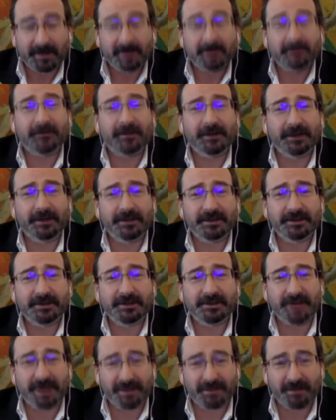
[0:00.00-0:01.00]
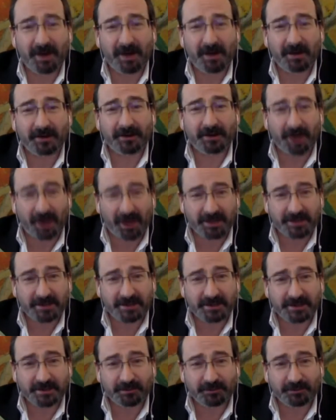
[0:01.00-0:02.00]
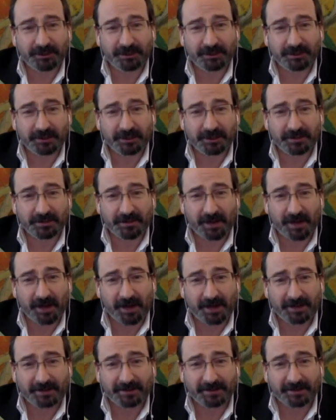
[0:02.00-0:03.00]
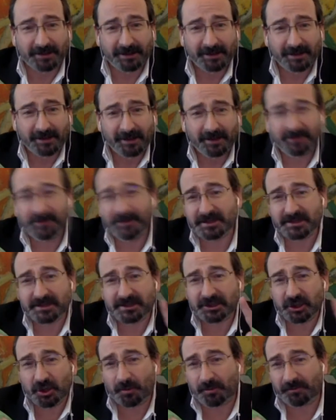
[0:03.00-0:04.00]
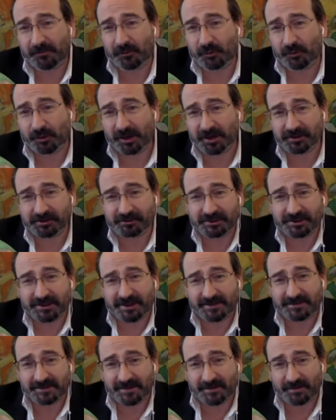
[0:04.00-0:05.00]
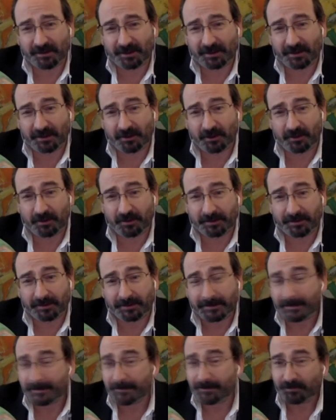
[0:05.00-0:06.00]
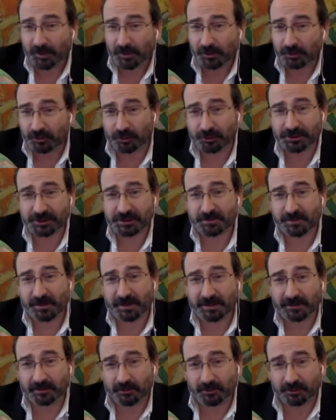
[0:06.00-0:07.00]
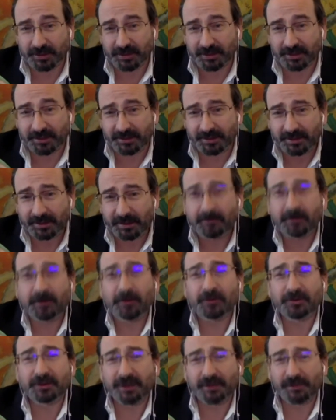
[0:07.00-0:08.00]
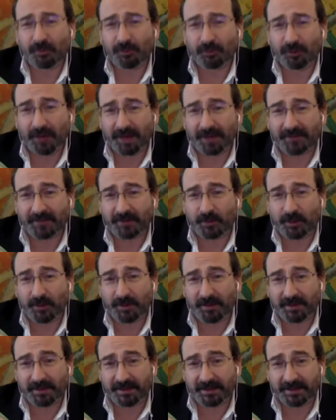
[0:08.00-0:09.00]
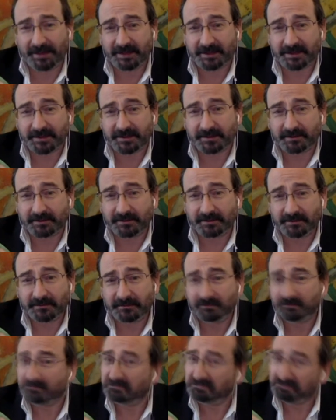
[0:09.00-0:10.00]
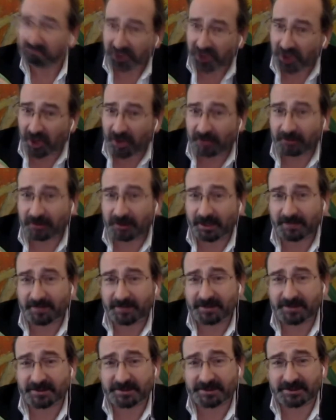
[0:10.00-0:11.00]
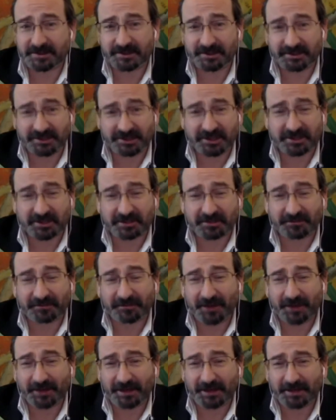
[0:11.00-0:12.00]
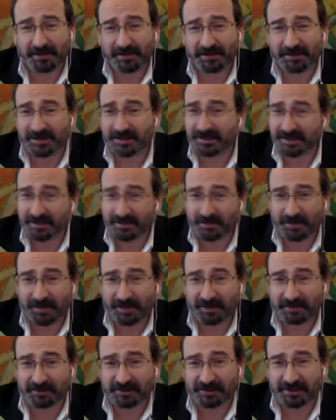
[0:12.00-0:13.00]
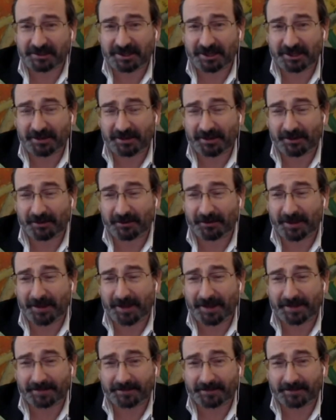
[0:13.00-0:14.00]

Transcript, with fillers: Finland, Denmark, and Iceland are pretty close behind. And these top four countries have something in common, not just being Nordic, but also all having women leaders. Can't claim it's a statistical finding, but there's something interesting going on there.